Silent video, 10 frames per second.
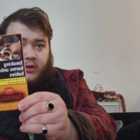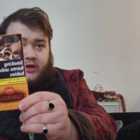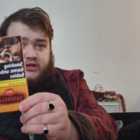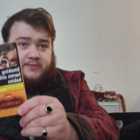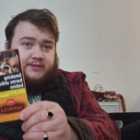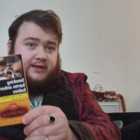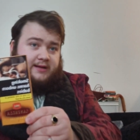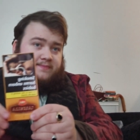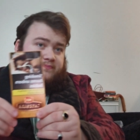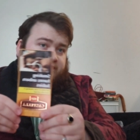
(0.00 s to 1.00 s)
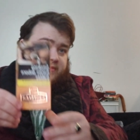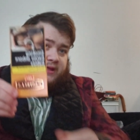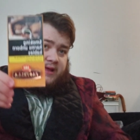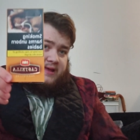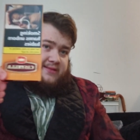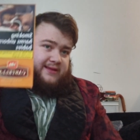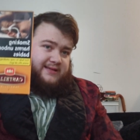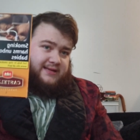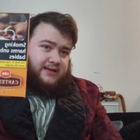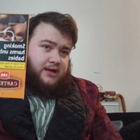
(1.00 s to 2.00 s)
quite a cheap cigar.
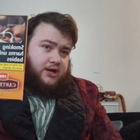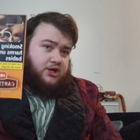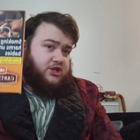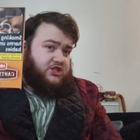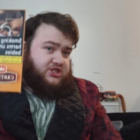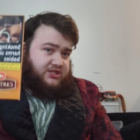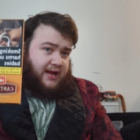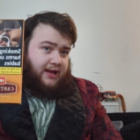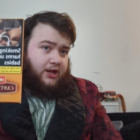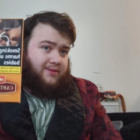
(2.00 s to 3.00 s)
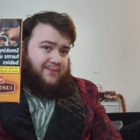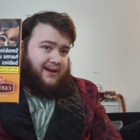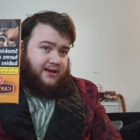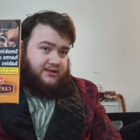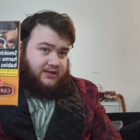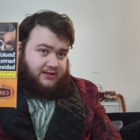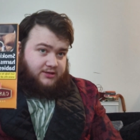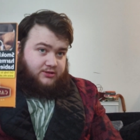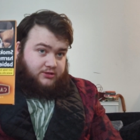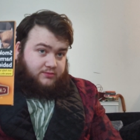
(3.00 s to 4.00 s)
These are Castella
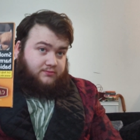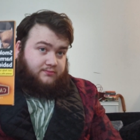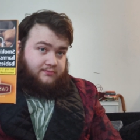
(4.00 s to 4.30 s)
Panatellas.